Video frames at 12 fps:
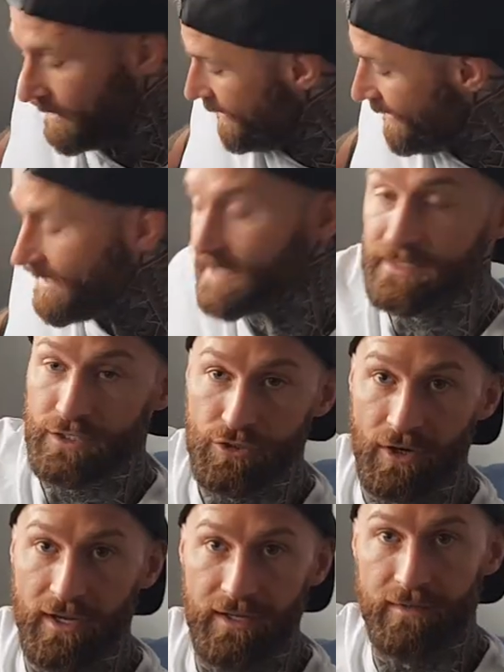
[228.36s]
He doesn't
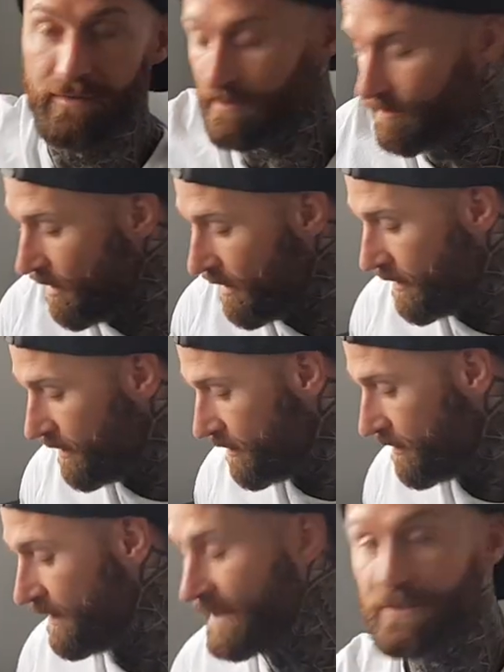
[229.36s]
train, but
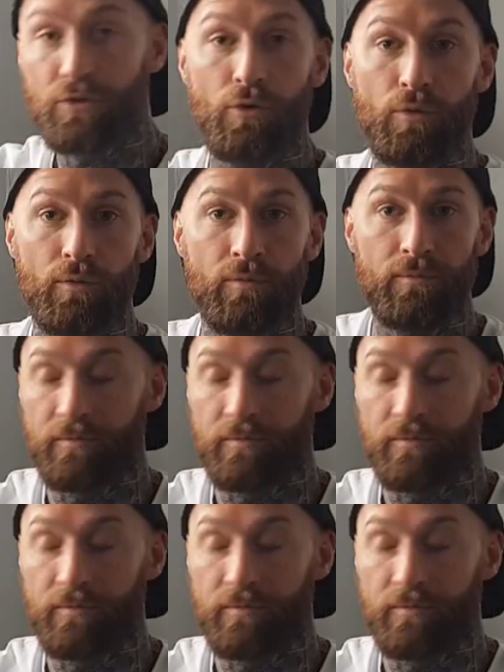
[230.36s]
he's cool.